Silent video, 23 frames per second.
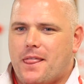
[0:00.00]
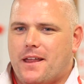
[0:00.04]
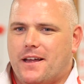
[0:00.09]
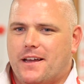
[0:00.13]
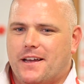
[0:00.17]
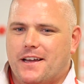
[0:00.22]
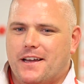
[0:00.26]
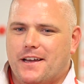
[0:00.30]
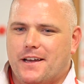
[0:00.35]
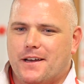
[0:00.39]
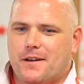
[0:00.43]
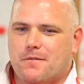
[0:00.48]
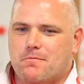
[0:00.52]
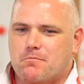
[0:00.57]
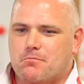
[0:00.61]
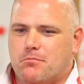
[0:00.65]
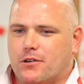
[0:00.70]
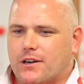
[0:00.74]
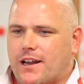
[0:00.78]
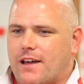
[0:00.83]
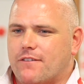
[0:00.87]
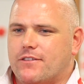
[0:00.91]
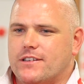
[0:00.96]

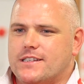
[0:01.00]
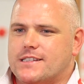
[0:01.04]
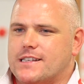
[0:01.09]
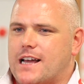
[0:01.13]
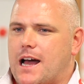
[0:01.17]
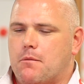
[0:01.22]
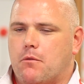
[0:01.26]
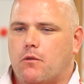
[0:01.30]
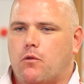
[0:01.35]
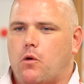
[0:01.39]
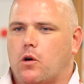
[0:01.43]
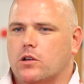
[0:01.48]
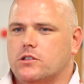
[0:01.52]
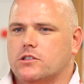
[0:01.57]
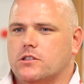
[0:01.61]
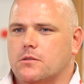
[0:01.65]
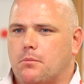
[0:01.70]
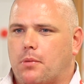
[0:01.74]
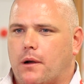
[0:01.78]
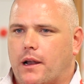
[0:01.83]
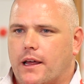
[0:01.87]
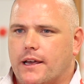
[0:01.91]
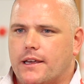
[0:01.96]
but every time I've watched
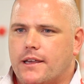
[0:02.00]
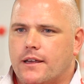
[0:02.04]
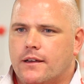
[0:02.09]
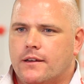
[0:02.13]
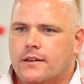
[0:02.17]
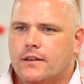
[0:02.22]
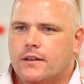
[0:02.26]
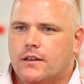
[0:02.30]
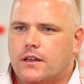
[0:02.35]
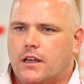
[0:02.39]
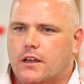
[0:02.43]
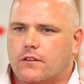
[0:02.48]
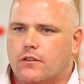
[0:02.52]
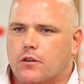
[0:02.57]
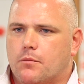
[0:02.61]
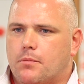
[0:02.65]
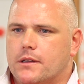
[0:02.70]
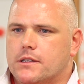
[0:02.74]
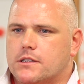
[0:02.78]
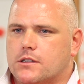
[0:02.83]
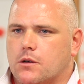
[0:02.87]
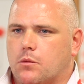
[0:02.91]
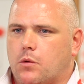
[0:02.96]
him play, if I've
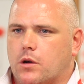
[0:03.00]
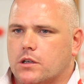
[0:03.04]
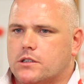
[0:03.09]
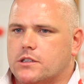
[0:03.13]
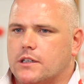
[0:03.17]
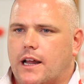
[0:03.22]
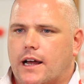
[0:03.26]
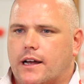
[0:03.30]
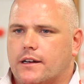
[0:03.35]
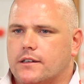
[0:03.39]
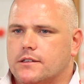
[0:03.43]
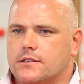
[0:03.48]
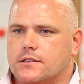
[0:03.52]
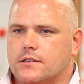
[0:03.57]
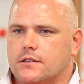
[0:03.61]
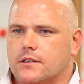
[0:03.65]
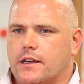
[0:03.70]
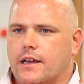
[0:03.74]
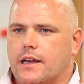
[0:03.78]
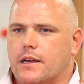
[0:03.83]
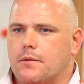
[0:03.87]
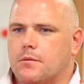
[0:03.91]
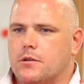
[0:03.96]
been to watch an
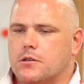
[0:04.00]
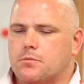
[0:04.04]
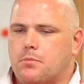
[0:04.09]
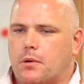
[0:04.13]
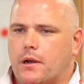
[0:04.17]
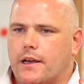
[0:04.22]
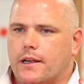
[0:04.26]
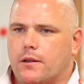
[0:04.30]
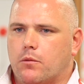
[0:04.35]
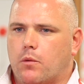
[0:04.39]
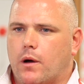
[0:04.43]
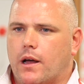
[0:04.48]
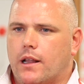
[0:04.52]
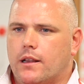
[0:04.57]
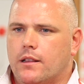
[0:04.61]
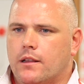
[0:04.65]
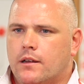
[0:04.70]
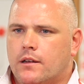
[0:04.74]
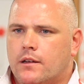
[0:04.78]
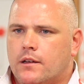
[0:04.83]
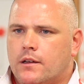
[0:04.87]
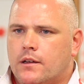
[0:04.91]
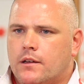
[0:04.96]
Accrington game, he's played
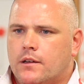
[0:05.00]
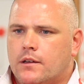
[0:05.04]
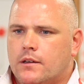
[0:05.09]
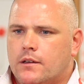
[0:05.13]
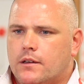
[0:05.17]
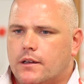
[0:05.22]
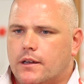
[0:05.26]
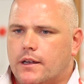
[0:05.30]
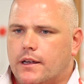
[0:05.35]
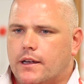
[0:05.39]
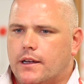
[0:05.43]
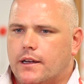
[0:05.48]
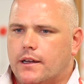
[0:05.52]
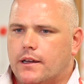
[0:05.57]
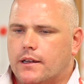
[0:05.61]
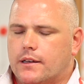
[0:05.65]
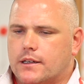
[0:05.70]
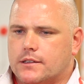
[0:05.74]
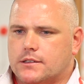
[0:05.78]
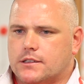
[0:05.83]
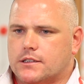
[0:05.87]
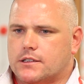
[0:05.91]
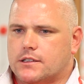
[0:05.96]
well.
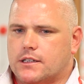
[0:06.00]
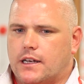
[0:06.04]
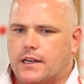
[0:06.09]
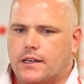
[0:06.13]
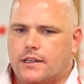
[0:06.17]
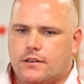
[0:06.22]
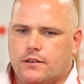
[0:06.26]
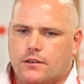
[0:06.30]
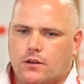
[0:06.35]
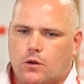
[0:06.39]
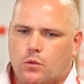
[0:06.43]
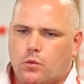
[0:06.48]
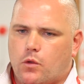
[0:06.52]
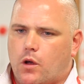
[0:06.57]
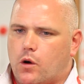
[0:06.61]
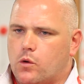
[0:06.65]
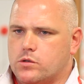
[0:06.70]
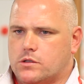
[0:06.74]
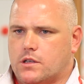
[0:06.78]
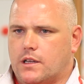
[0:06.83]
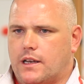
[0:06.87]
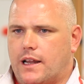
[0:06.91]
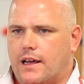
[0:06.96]
And as I say,
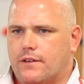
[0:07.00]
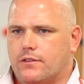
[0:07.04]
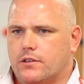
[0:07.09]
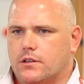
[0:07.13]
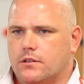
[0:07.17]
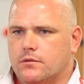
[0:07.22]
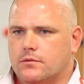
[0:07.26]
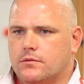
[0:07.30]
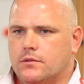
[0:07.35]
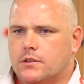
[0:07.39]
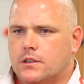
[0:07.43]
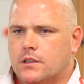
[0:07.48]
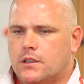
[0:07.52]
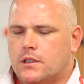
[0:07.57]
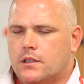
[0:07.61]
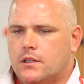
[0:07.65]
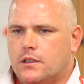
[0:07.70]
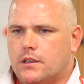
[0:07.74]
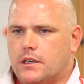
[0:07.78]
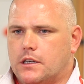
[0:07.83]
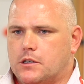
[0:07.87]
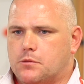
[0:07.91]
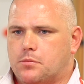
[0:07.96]
knows the level.
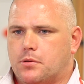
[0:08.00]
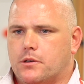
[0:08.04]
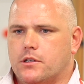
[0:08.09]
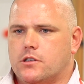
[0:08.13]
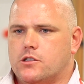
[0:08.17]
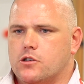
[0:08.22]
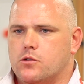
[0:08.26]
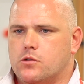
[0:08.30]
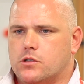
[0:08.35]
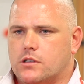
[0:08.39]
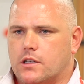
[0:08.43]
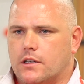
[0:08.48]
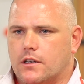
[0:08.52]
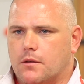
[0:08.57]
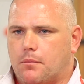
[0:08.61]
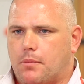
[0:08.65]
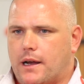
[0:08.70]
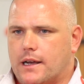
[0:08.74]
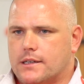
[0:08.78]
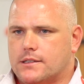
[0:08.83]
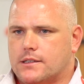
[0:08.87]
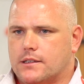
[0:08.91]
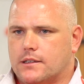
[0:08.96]
He's produced in the
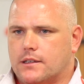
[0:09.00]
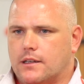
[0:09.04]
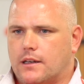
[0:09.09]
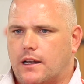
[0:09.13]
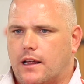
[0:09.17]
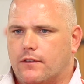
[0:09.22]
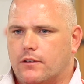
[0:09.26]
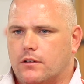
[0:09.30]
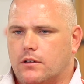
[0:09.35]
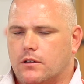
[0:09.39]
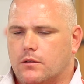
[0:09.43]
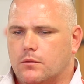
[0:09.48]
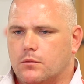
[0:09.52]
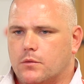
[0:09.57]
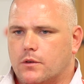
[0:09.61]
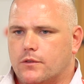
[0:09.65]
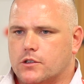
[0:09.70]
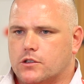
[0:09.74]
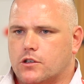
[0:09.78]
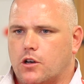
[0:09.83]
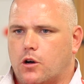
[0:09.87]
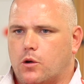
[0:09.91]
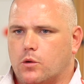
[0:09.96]
past at the level
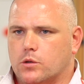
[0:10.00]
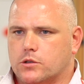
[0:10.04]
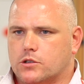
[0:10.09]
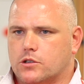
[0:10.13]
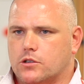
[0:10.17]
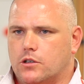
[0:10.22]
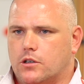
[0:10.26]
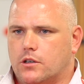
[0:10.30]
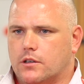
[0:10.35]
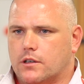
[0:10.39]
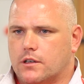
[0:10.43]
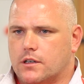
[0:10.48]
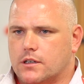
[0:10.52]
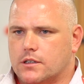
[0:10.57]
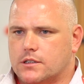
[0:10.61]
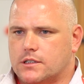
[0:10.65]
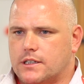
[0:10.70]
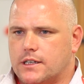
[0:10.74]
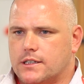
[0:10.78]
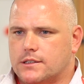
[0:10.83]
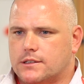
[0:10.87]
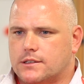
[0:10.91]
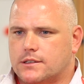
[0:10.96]
with his goal scoring and
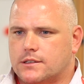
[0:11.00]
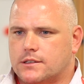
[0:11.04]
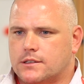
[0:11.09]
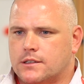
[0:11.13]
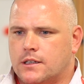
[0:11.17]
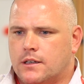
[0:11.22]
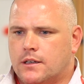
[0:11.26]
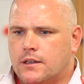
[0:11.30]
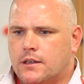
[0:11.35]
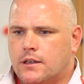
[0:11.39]
assists.